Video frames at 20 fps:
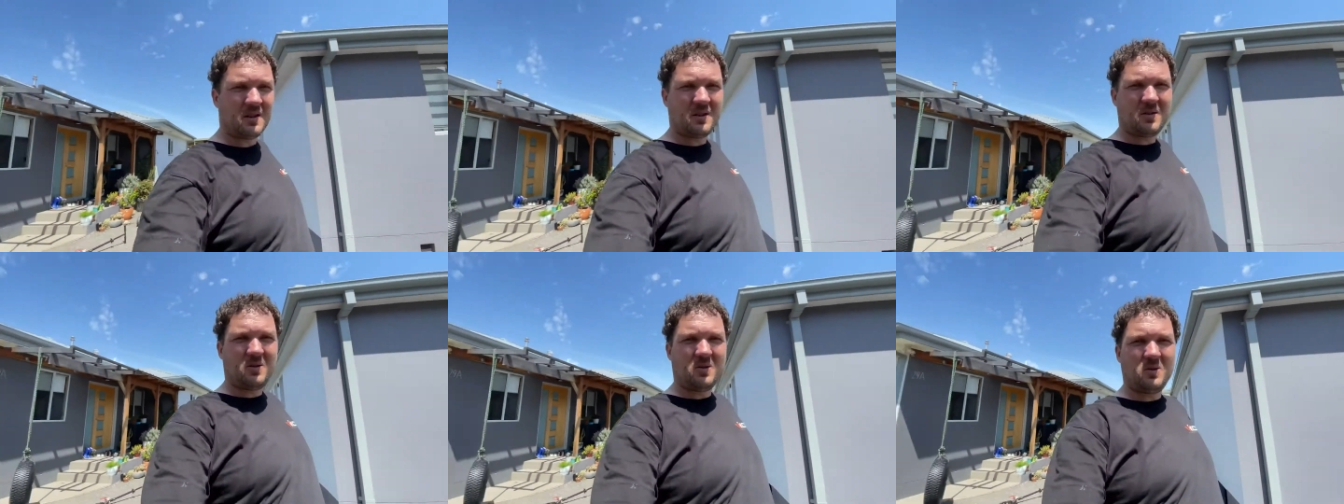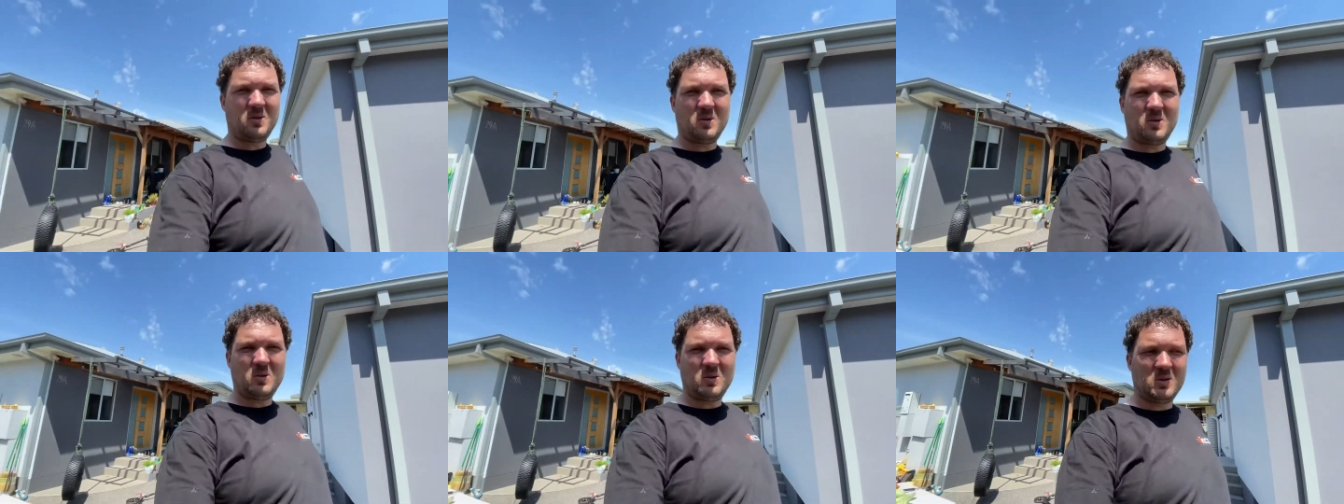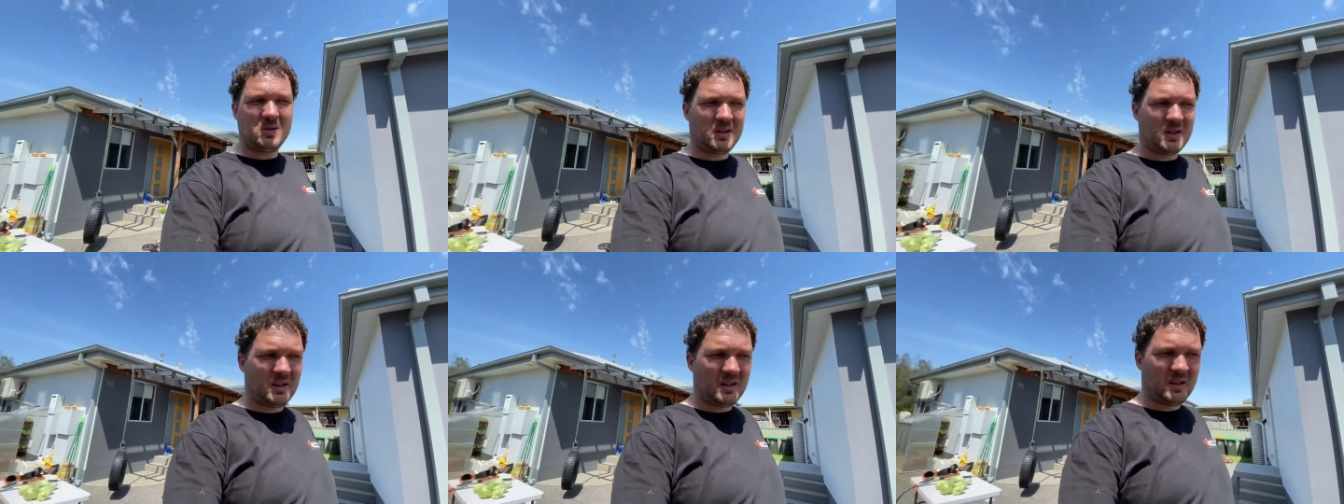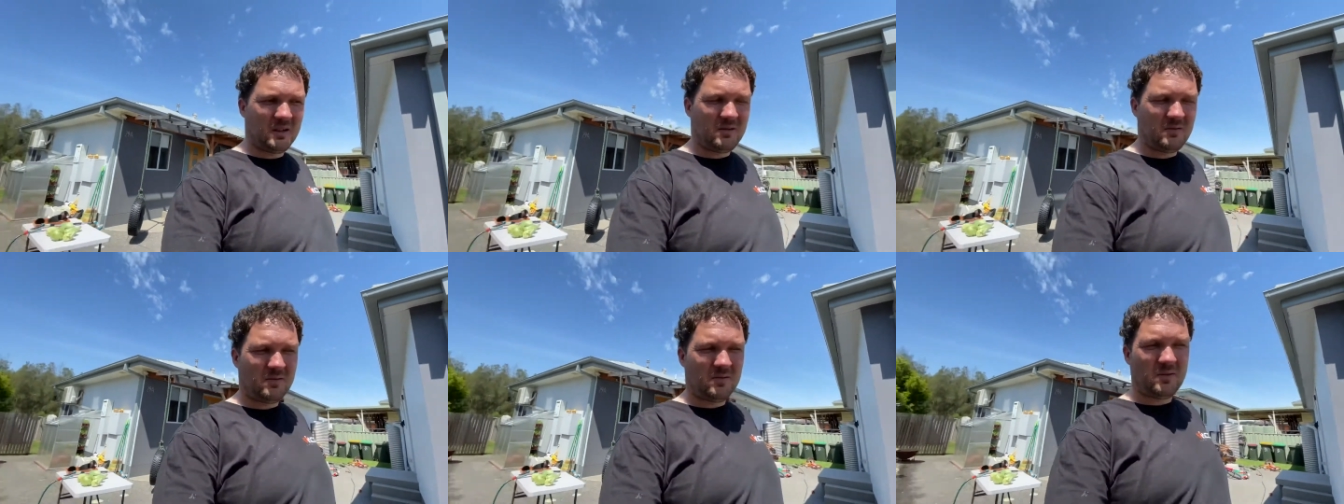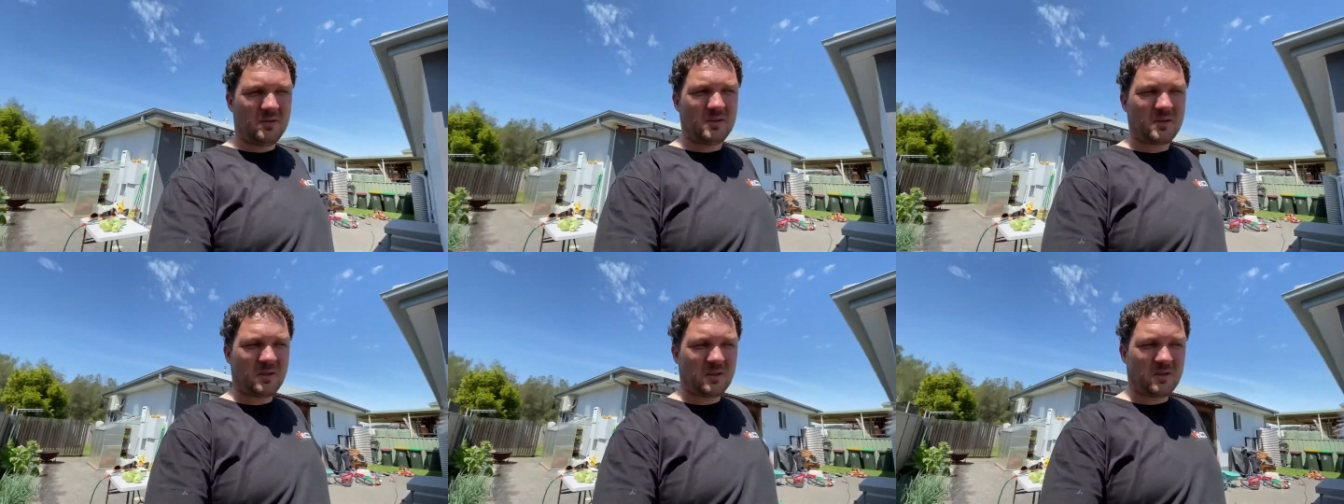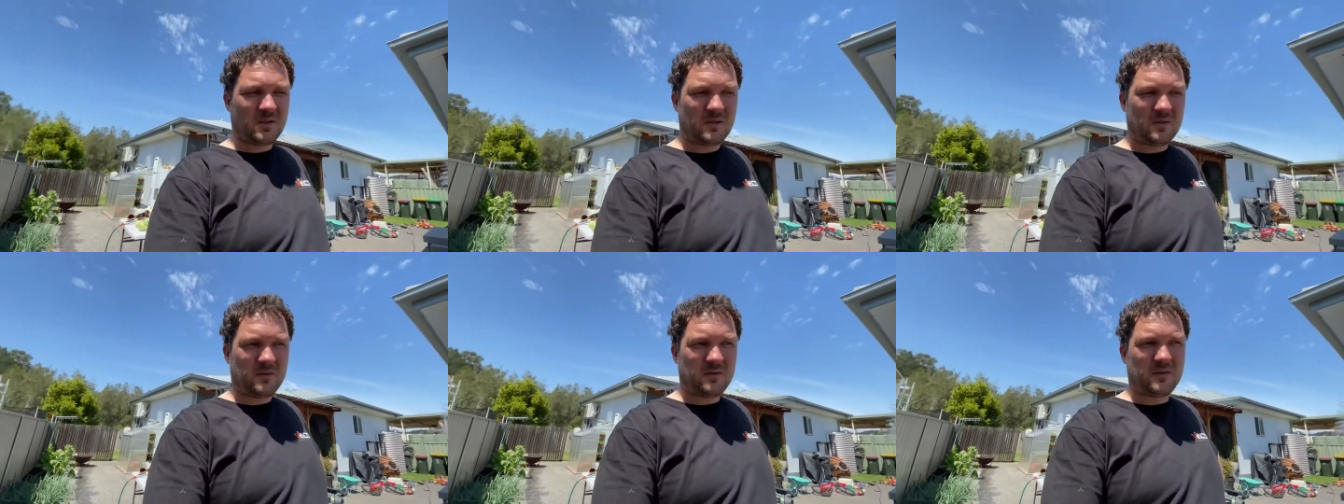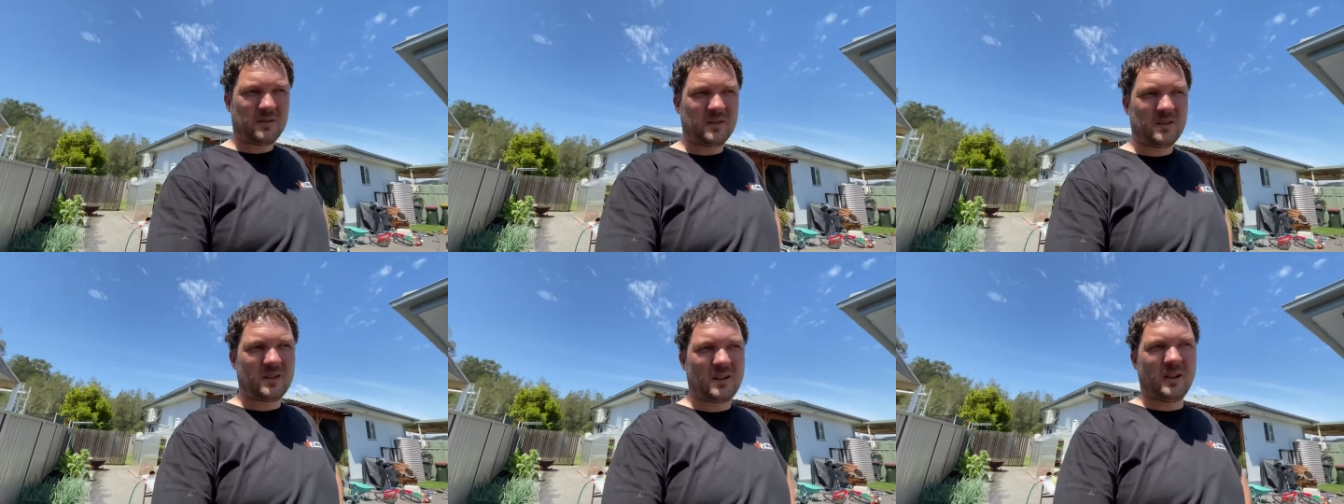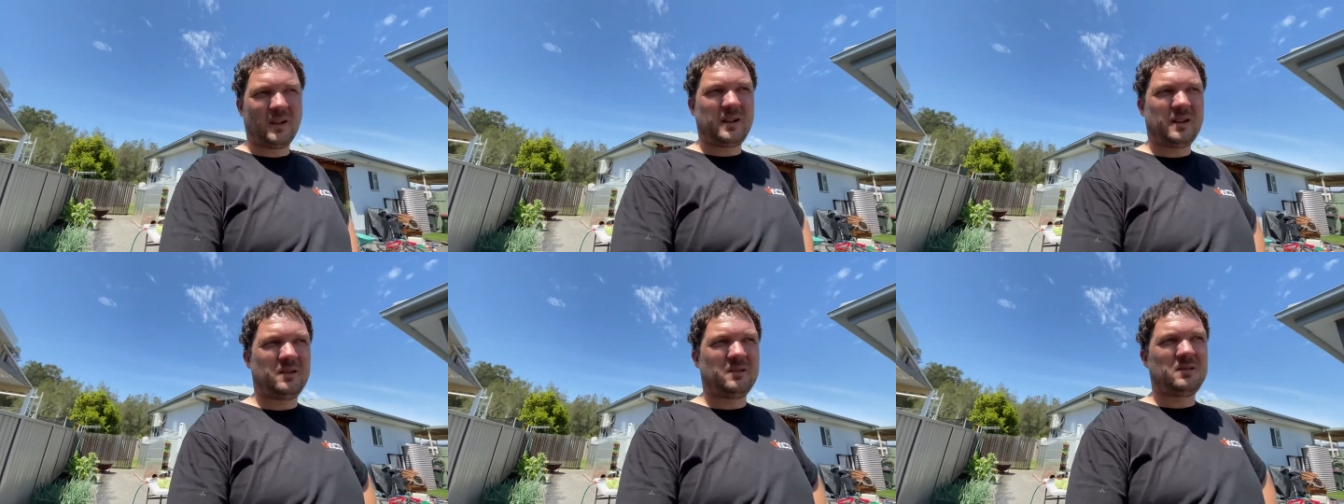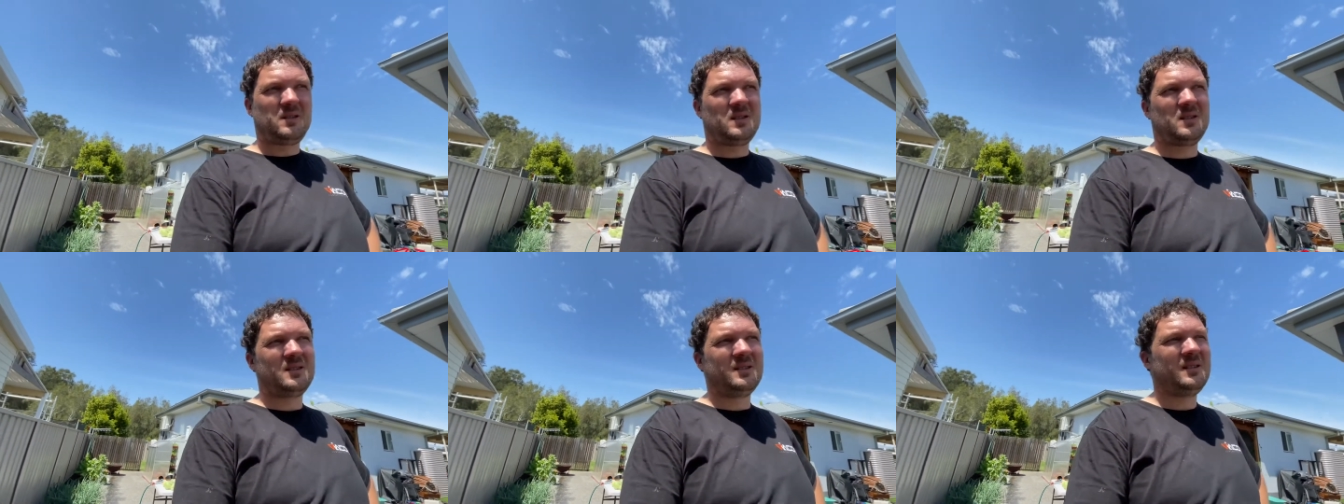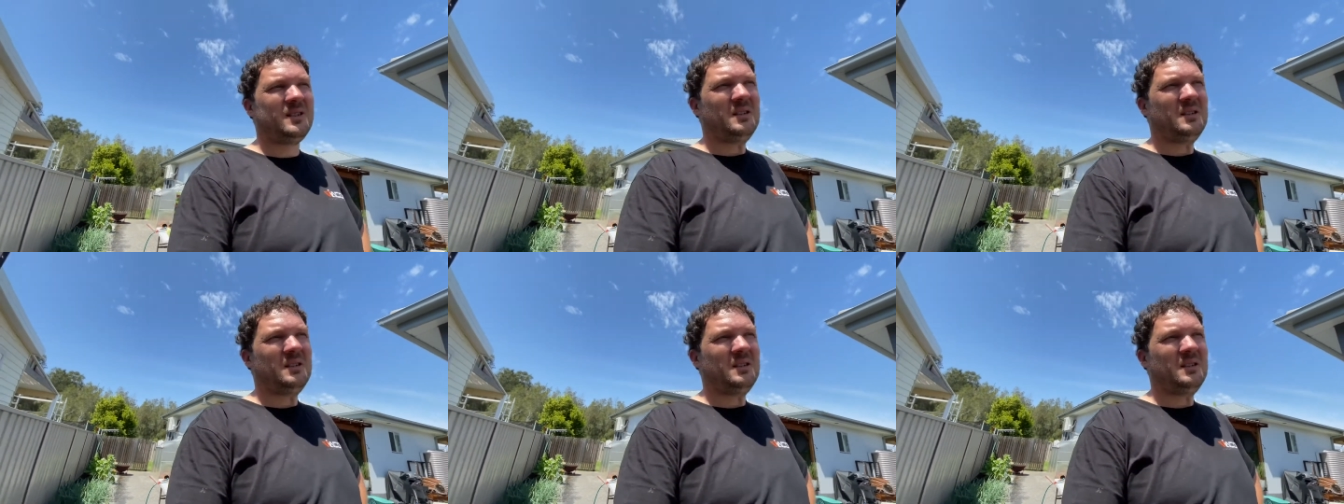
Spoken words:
whole day worth of clouds.